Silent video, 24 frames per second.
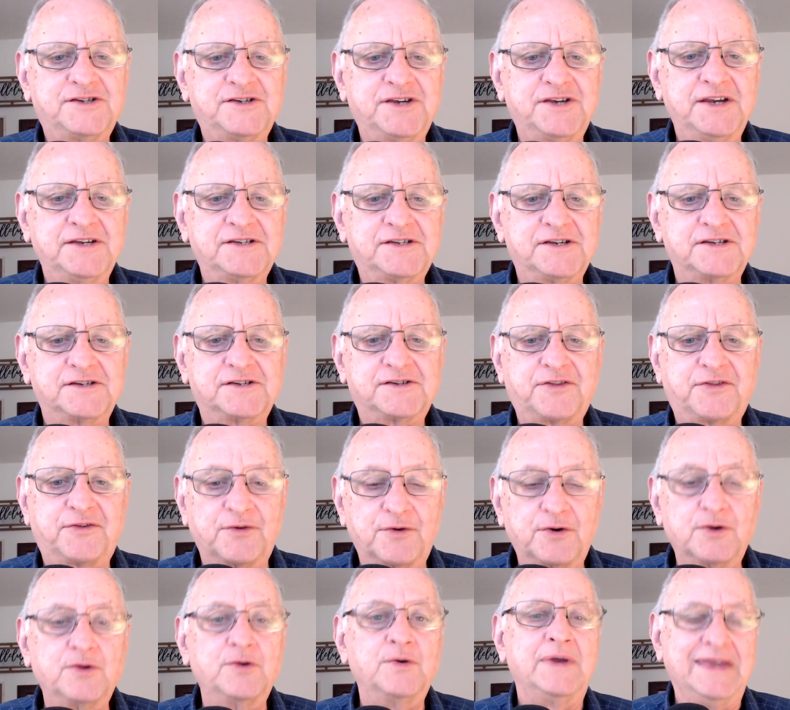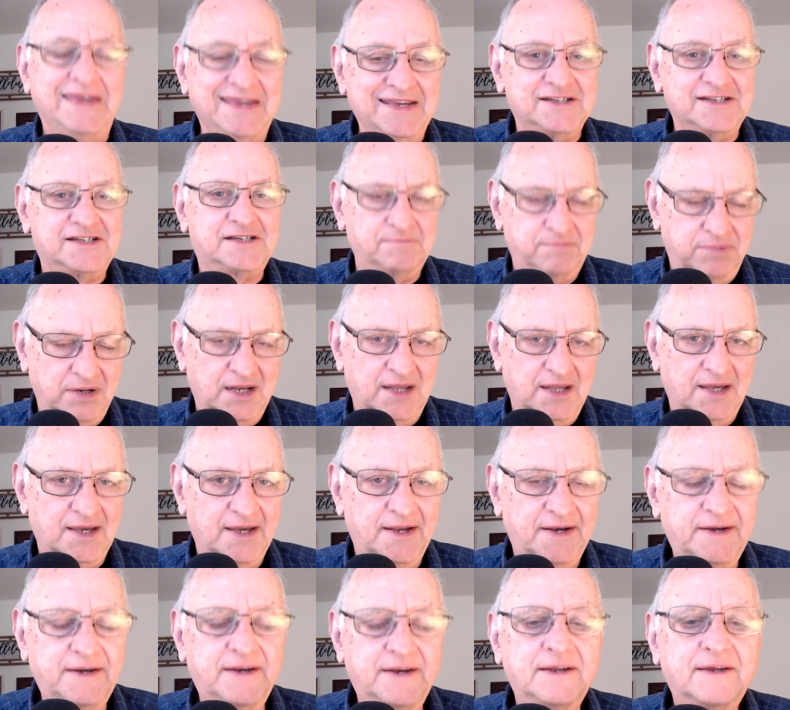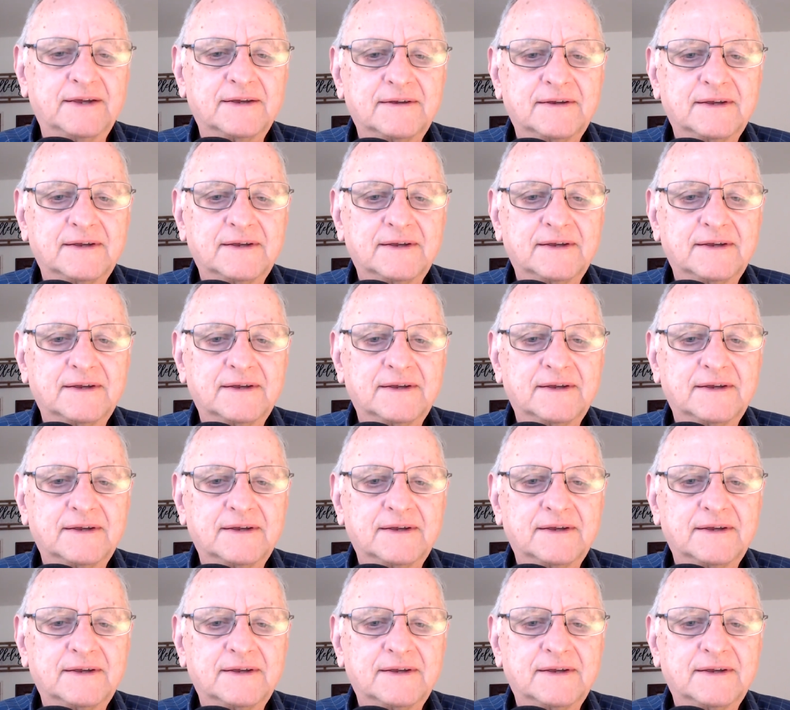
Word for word: Jesus, through his blood